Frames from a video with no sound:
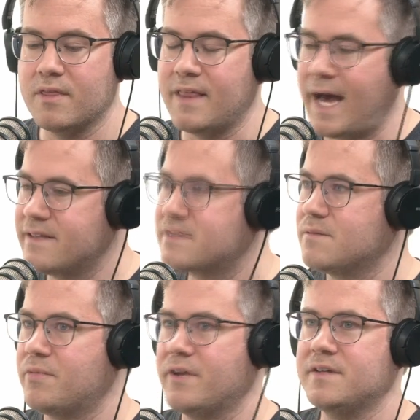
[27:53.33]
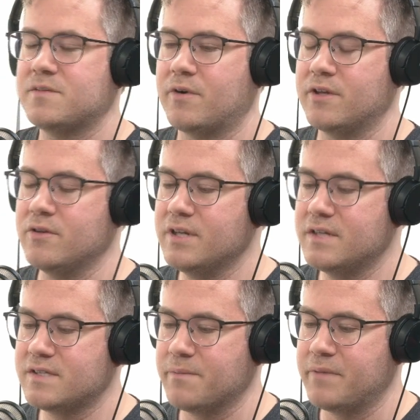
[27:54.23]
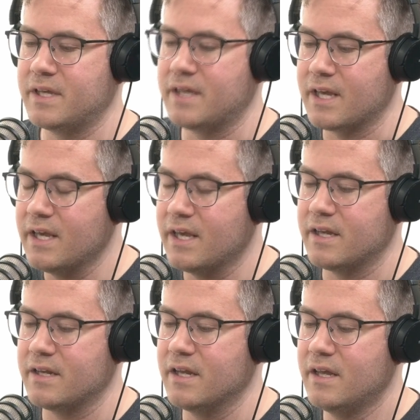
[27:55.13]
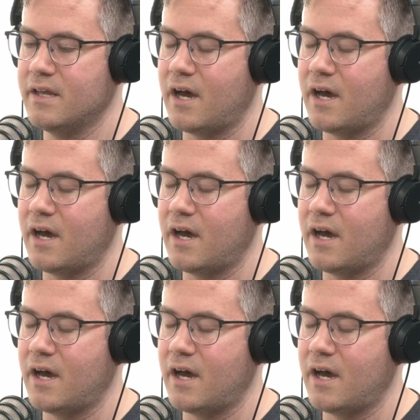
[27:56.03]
that's the place where you need to begin